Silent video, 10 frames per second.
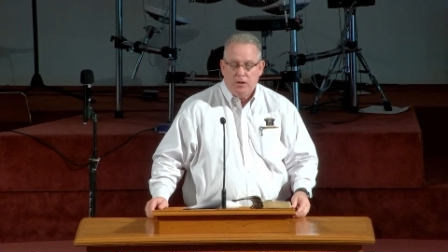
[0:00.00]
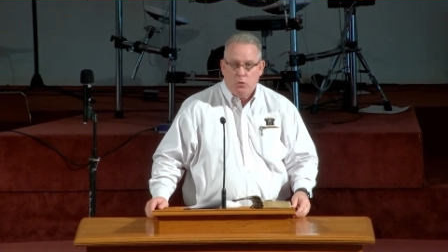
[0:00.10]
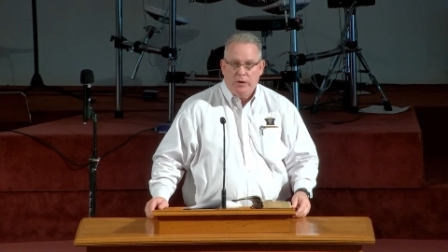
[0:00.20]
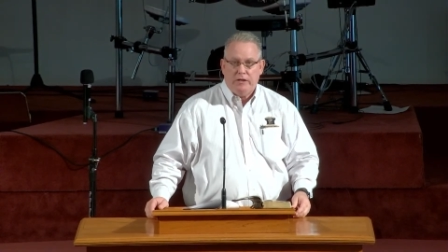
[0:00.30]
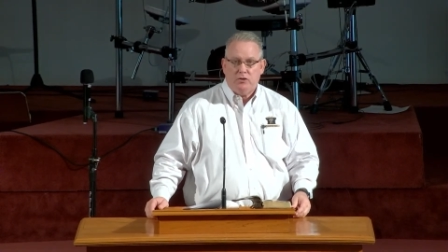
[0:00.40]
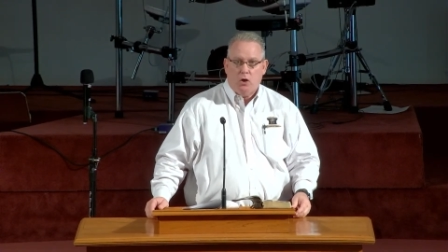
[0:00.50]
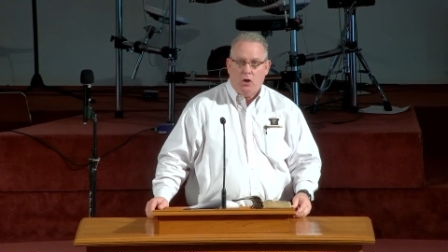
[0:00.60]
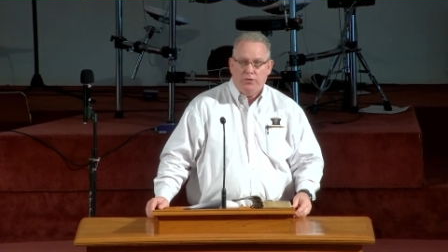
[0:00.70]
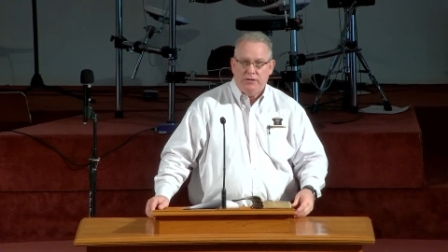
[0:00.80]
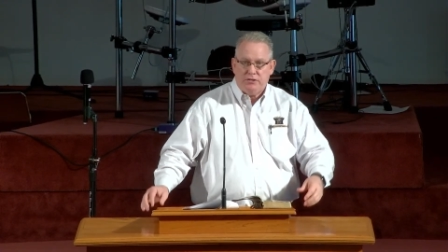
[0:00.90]
We could
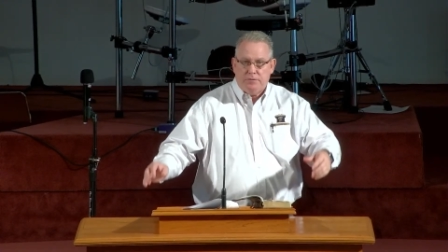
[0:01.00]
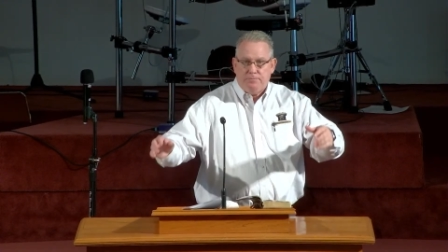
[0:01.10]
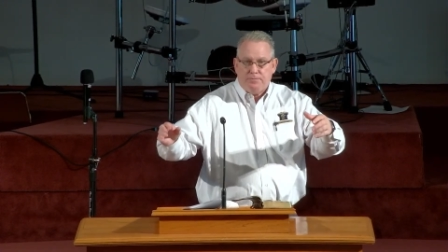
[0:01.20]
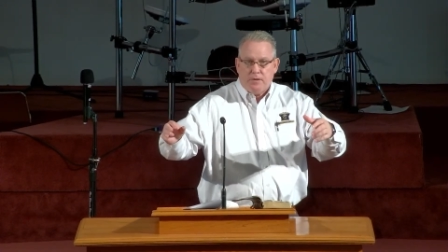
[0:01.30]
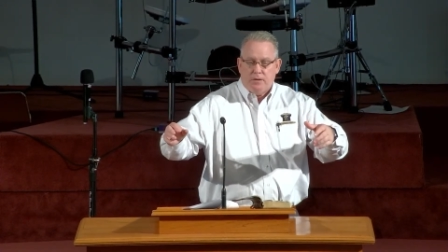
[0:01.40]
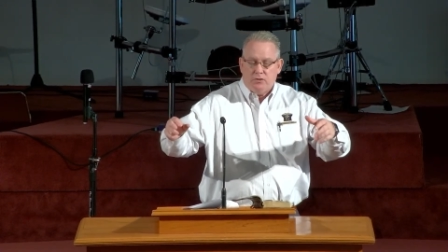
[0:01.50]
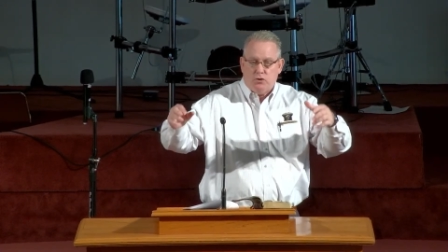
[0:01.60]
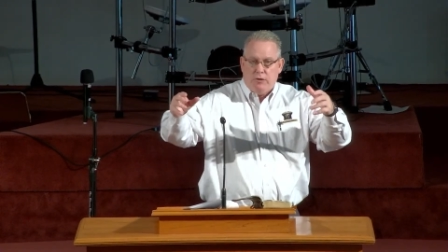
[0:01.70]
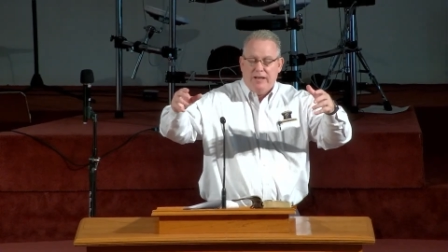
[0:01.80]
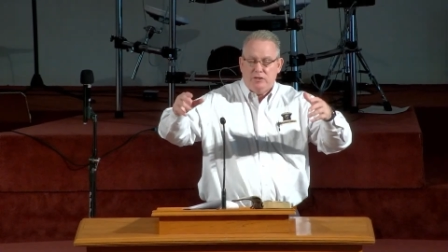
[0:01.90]
call this
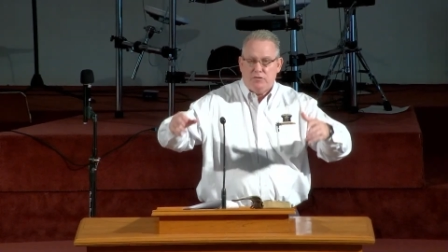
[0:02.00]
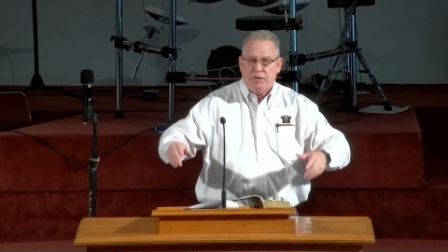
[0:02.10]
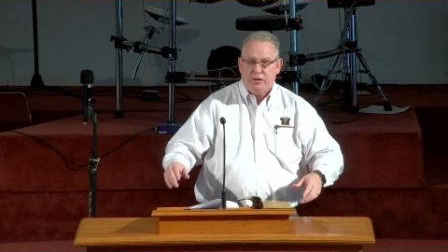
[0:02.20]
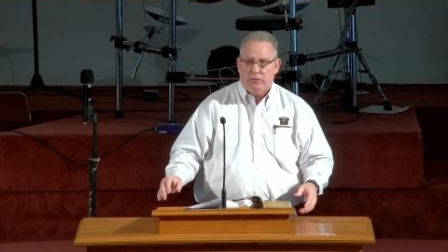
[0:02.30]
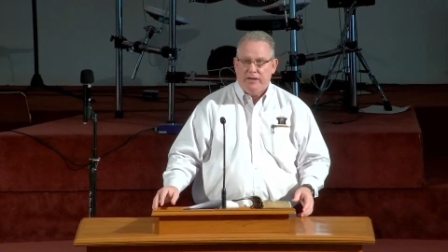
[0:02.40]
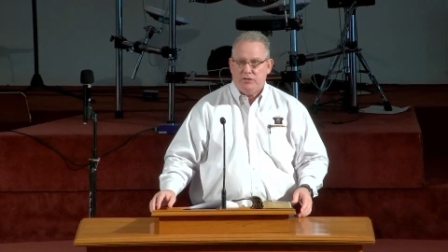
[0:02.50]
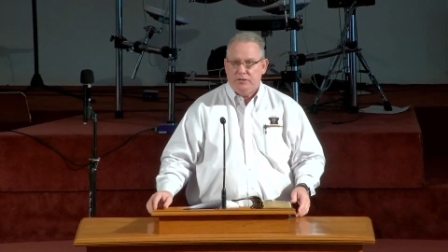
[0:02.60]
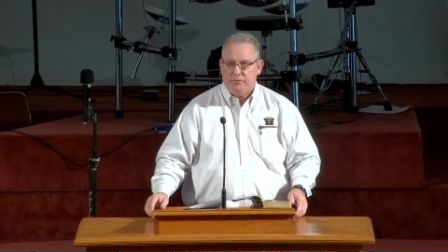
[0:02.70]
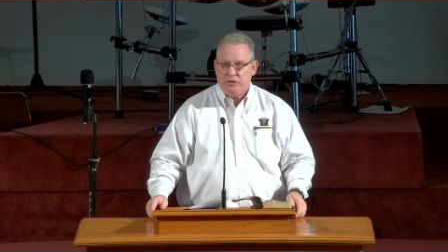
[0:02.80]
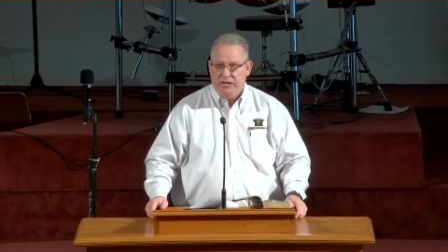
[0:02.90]
transfiguration
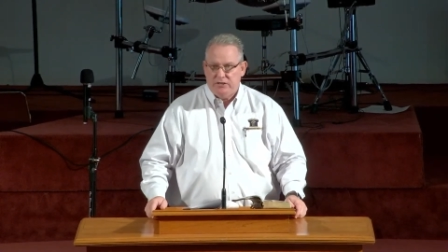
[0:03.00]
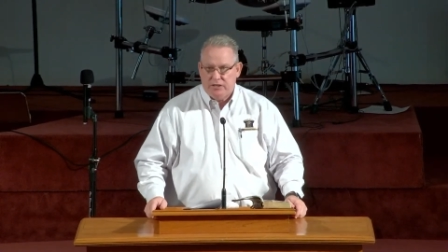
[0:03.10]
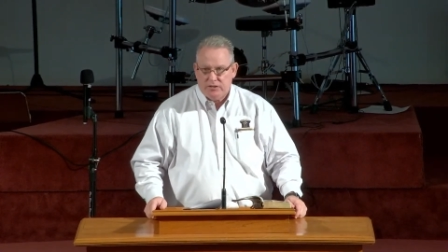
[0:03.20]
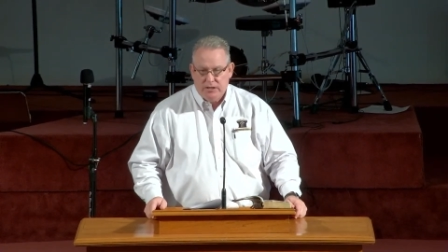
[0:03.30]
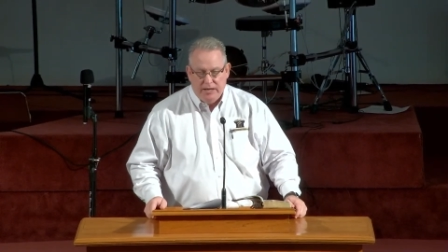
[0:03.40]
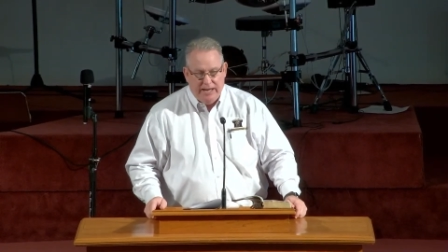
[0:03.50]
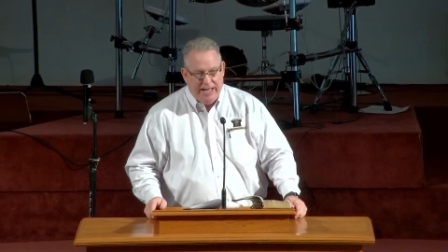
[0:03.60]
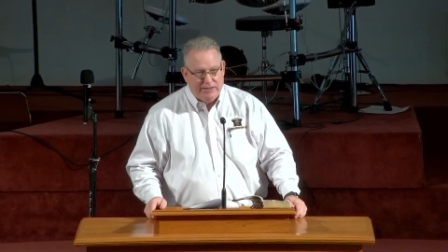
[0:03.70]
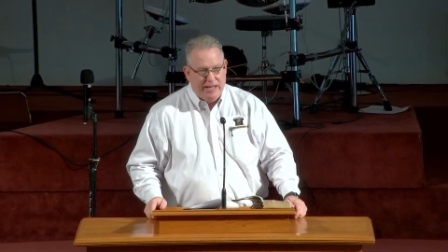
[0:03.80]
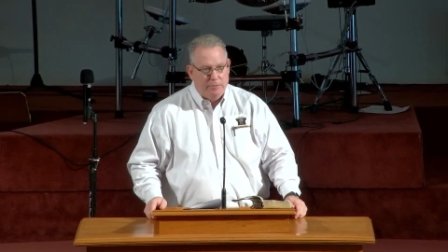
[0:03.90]
of Jesus
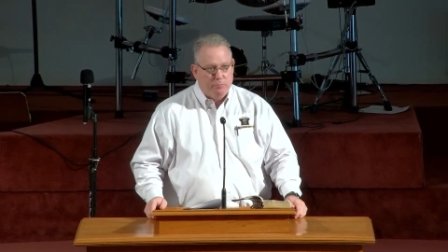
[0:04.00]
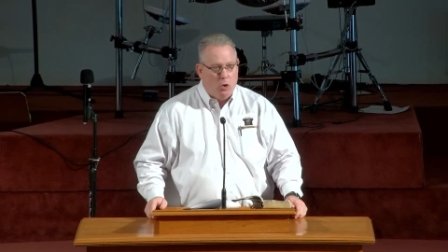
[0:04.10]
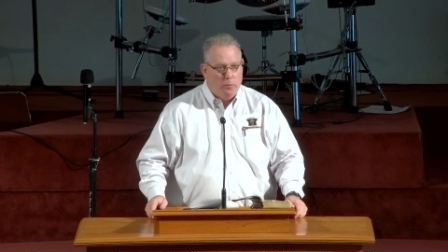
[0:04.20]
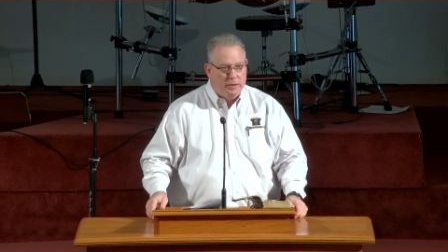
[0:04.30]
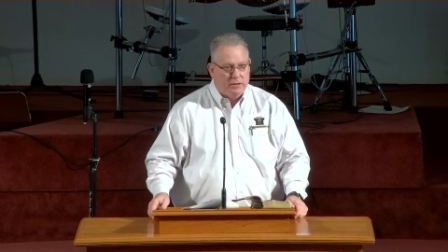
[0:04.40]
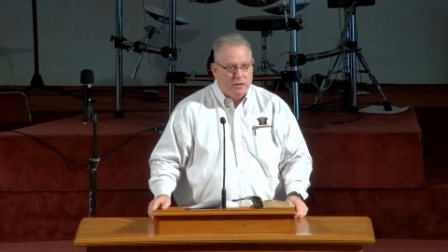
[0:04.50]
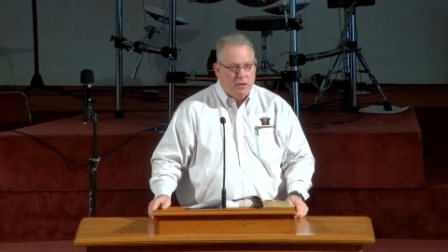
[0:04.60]
at that moment,